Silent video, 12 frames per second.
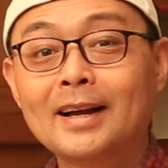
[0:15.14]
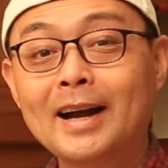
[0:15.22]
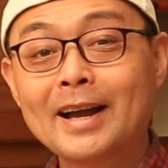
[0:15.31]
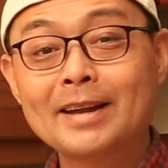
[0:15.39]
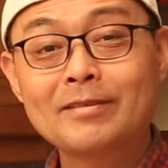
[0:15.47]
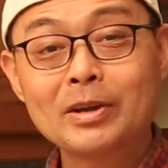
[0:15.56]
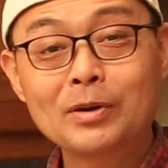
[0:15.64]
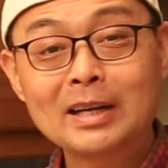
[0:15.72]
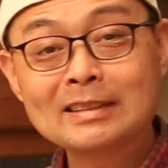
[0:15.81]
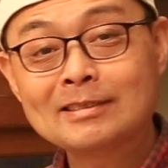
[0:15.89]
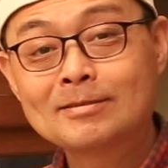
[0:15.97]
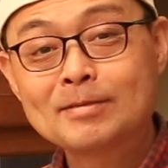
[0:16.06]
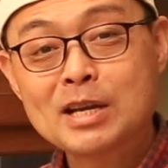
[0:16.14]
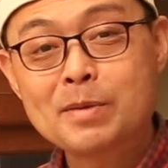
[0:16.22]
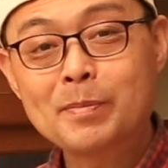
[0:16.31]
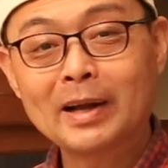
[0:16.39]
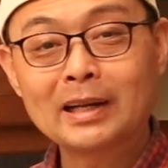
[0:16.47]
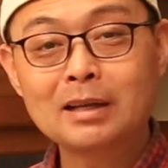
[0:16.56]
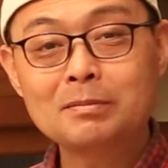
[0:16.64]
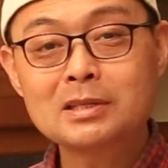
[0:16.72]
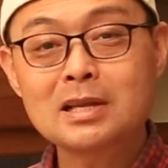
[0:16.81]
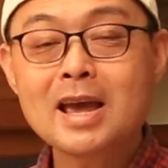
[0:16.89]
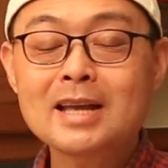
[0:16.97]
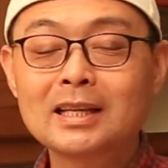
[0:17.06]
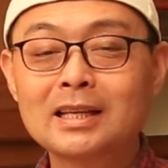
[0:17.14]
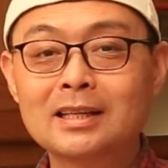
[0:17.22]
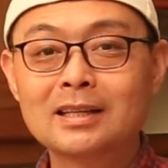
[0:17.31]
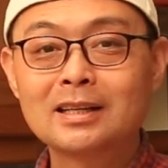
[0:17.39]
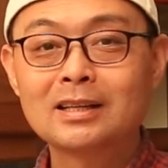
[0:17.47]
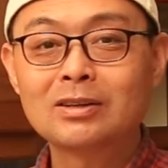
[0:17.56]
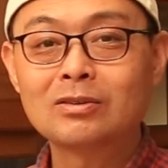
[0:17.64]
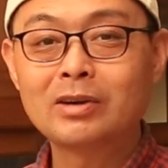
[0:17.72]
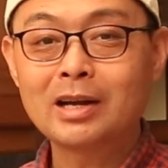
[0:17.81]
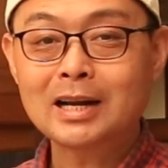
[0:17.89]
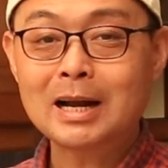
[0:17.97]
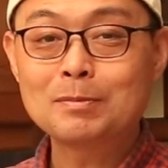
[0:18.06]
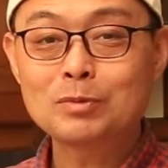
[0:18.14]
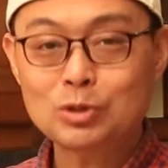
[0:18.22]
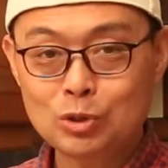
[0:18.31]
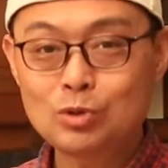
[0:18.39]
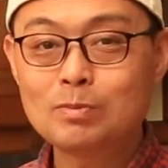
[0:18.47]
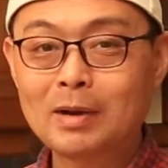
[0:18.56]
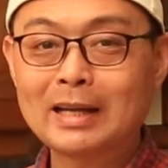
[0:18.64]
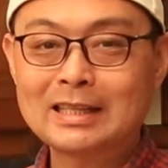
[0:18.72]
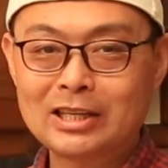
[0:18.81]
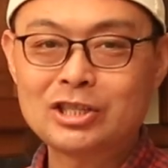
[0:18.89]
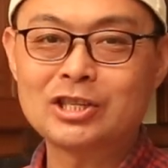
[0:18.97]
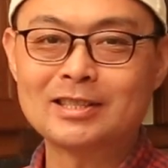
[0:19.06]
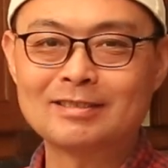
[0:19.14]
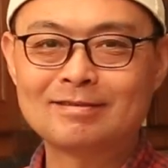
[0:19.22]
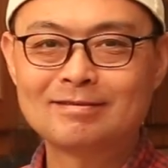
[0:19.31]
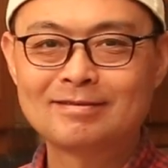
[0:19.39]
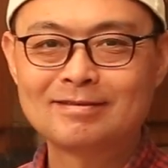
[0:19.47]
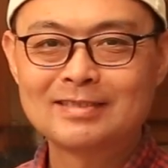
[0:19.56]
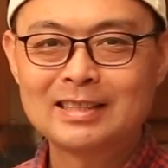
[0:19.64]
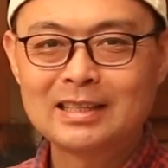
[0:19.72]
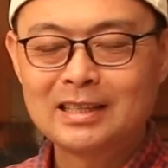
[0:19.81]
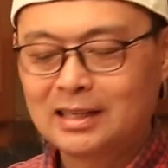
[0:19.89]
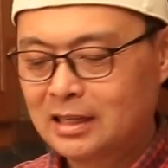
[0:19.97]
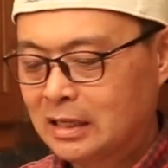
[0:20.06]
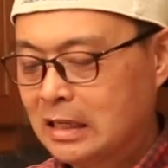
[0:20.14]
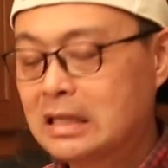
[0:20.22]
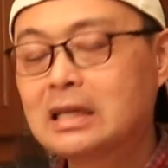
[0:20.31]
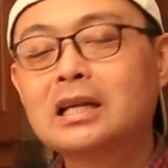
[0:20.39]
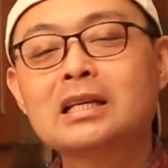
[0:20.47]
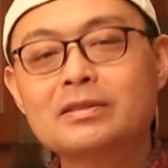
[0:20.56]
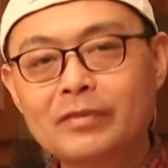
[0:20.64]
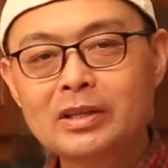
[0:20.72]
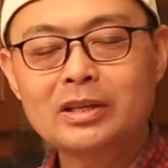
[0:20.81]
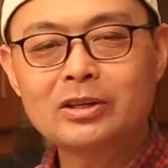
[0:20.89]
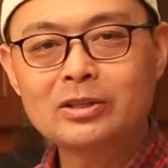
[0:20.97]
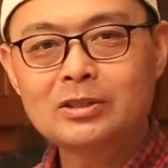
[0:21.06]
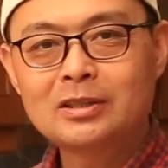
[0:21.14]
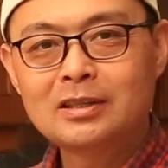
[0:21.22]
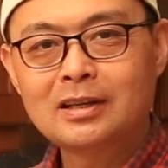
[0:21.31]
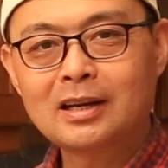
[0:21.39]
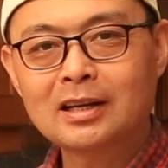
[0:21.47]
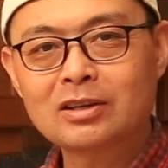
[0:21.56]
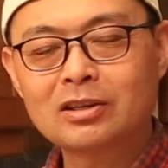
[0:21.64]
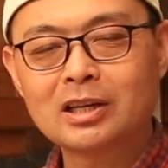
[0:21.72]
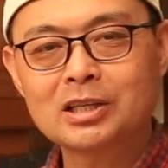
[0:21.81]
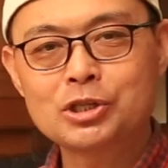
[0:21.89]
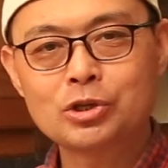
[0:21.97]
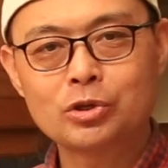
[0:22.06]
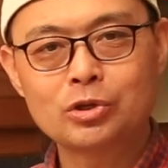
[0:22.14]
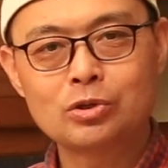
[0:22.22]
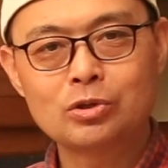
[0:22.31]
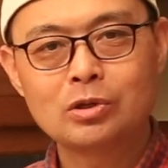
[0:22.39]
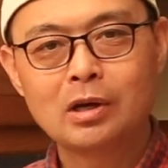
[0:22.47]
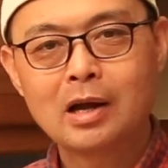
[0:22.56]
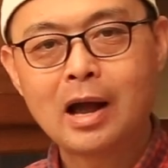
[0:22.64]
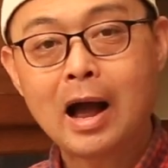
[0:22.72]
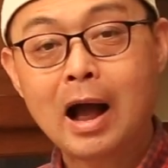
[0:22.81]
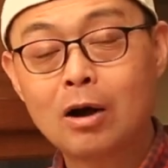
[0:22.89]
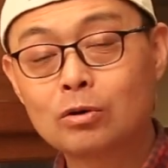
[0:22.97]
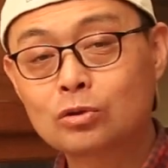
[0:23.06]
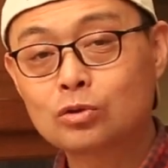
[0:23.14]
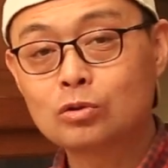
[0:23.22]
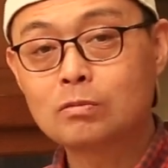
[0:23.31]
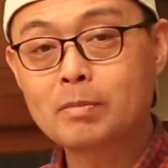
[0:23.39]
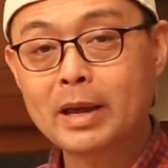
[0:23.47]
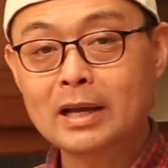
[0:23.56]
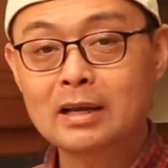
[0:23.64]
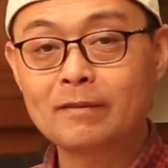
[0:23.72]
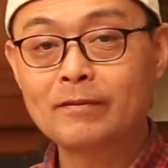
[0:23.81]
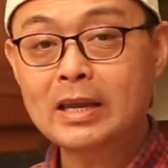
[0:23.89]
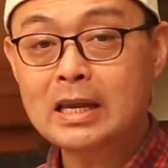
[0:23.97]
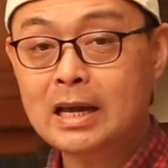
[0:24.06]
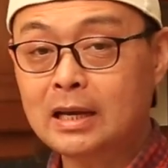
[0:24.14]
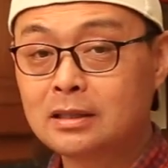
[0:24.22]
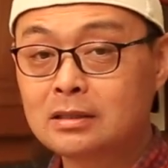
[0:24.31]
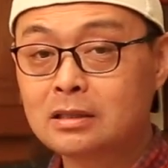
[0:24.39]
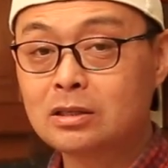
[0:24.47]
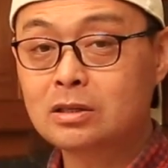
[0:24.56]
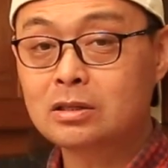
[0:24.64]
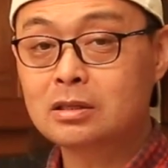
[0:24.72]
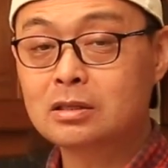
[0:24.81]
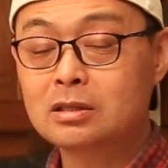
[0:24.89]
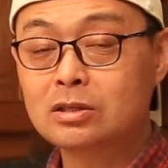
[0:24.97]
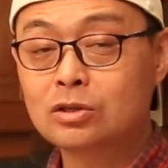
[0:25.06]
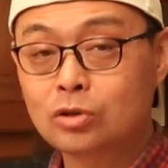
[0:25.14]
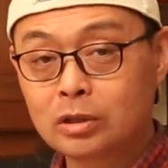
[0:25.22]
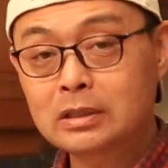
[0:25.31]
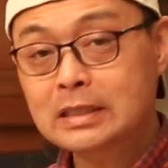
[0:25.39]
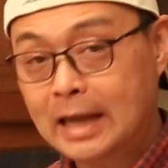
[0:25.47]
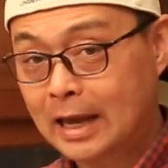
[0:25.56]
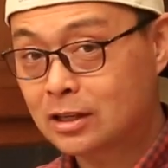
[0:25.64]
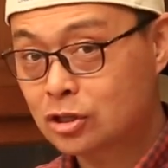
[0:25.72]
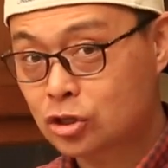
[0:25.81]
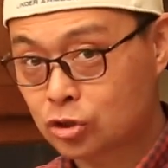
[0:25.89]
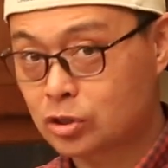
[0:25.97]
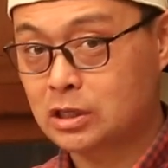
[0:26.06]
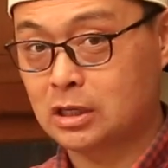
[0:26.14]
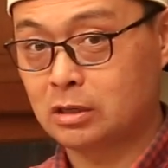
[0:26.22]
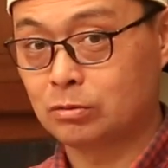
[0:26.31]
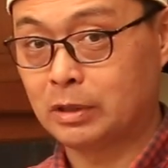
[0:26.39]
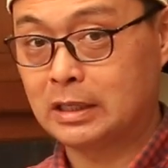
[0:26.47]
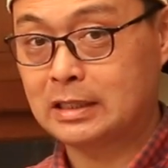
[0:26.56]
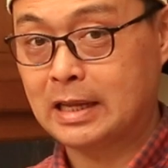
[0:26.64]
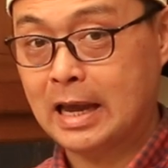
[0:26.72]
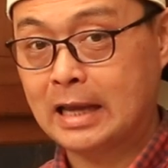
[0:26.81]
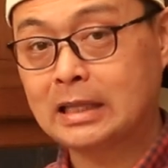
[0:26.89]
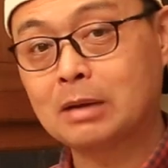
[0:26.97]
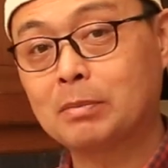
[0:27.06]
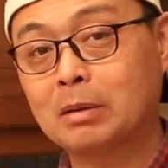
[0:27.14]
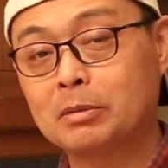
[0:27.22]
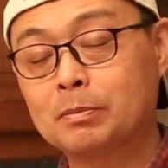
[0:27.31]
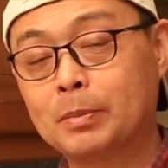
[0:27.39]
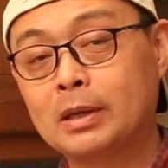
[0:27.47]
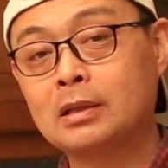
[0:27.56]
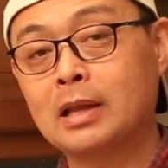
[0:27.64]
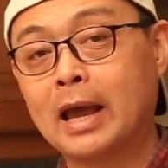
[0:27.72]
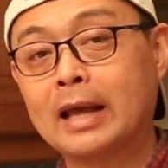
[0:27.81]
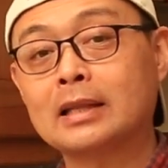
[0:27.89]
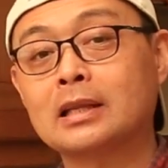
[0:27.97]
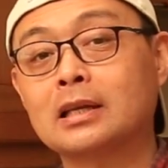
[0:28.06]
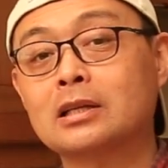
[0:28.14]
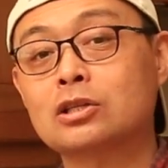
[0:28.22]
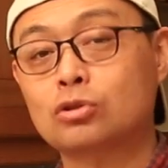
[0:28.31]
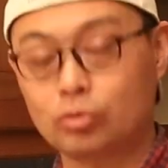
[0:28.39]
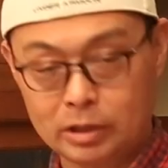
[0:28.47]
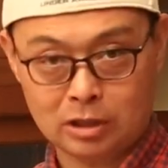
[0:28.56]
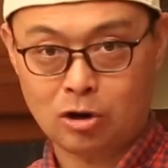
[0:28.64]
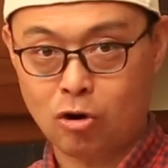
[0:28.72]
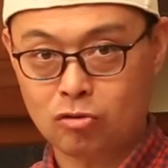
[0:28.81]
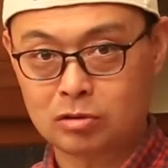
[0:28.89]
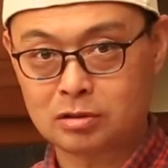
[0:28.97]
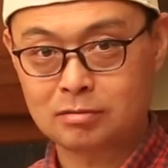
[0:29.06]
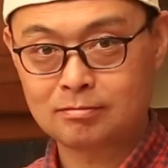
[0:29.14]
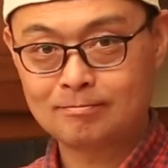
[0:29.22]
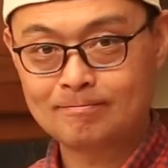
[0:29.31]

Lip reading: Hi everyone, my name is Eddy. Welcome to my kitchen. In this video, I'm gonna show you how to make a vegan Gunkan Sushi with edamame bean and sweet corns.